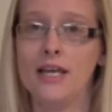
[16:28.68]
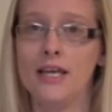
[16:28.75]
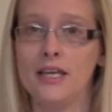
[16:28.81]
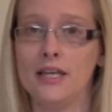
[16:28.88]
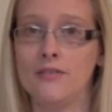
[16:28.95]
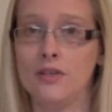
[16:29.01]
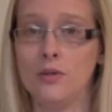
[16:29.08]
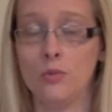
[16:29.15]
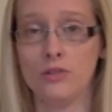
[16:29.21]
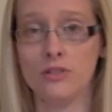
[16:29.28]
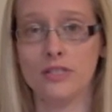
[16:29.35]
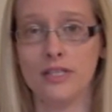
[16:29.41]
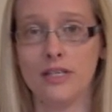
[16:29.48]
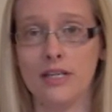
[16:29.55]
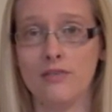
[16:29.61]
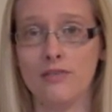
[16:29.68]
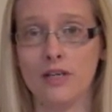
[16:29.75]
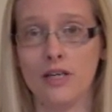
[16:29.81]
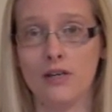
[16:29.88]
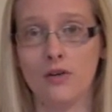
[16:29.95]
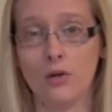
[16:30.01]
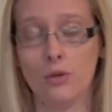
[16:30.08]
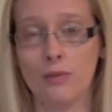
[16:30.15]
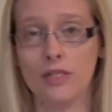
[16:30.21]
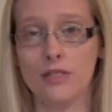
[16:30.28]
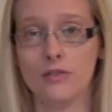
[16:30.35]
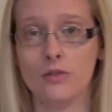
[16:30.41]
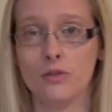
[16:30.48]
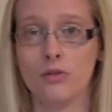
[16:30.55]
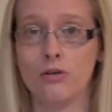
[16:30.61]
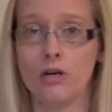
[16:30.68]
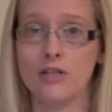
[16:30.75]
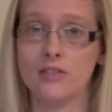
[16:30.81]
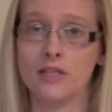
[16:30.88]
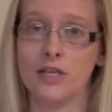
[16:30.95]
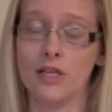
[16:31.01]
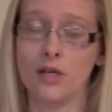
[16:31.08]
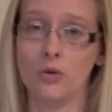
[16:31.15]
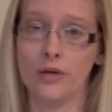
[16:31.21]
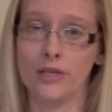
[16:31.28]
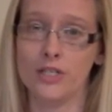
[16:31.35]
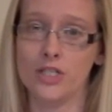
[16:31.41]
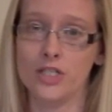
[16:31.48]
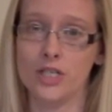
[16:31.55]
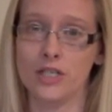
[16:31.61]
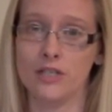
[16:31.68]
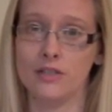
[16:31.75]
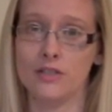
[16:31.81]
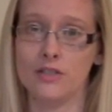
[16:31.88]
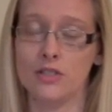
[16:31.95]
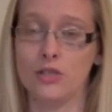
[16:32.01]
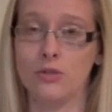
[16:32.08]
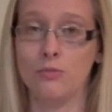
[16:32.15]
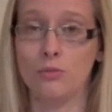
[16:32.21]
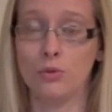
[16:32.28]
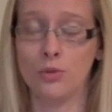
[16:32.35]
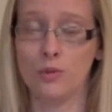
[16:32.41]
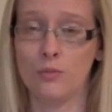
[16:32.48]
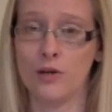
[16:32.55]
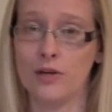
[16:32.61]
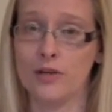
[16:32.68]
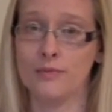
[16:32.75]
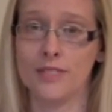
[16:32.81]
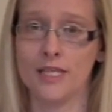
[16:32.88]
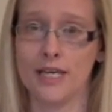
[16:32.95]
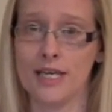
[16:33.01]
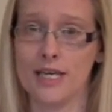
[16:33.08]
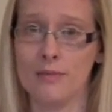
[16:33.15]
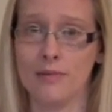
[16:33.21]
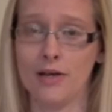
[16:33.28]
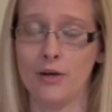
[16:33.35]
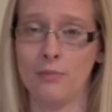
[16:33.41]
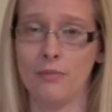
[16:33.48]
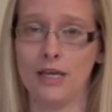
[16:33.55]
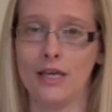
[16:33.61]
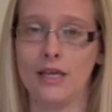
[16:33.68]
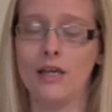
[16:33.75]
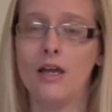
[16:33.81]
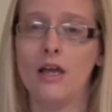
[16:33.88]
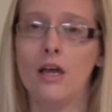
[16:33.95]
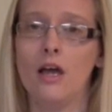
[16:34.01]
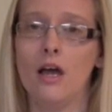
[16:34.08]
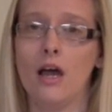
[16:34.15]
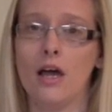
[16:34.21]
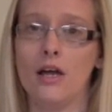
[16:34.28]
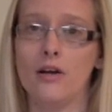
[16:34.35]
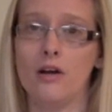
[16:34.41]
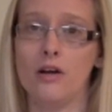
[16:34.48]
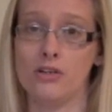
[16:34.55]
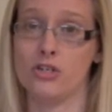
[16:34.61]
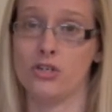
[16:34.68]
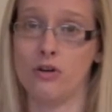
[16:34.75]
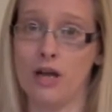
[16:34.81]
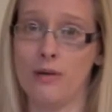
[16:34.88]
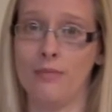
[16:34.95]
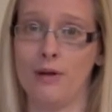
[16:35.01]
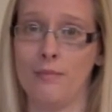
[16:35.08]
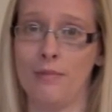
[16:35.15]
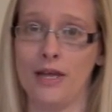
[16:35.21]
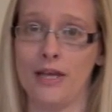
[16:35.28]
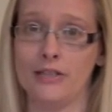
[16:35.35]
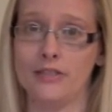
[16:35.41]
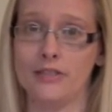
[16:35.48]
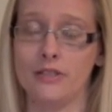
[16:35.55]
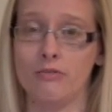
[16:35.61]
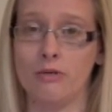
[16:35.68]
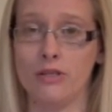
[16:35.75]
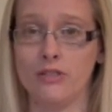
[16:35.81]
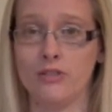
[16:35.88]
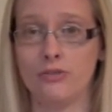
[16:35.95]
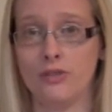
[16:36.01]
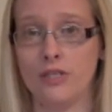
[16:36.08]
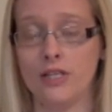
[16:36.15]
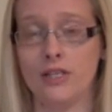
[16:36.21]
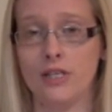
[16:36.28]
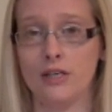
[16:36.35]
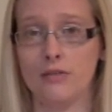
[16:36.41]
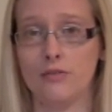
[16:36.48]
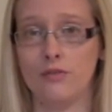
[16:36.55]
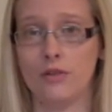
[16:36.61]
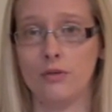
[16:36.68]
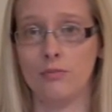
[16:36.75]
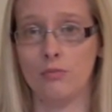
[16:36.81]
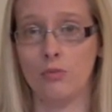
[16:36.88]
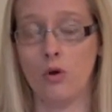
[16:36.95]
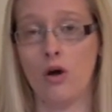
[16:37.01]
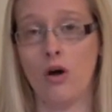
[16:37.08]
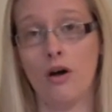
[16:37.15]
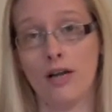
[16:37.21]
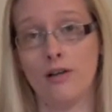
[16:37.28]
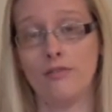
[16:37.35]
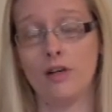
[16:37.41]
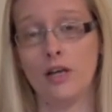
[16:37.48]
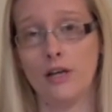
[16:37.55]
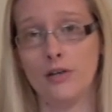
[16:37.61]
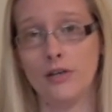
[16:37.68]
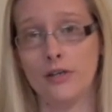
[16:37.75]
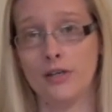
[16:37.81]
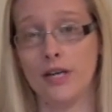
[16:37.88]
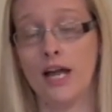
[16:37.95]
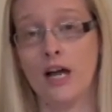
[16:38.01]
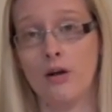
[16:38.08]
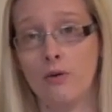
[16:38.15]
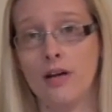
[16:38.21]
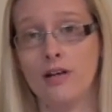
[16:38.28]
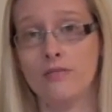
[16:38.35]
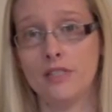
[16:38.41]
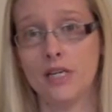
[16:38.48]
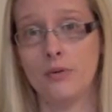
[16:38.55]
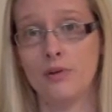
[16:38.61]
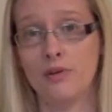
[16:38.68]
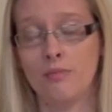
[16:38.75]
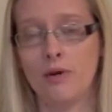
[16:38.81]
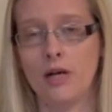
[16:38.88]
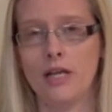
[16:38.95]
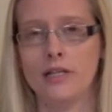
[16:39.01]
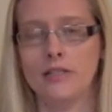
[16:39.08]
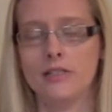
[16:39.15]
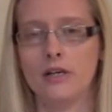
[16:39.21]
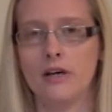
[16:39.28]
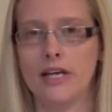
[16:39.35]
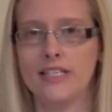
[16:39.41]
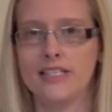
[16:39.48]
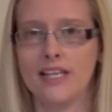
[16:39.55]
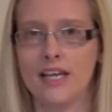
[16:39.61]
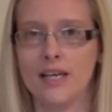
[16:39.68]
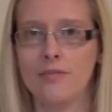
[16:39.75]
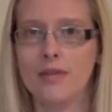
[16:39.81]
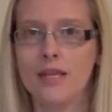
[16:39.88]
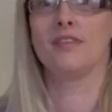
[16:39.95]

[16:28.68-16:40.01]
If you want to leave any comments or ask any questions, you're more than welcome to email me, and I'll try my best to answer anything from what I've learned and how I've dealt with my anxiety.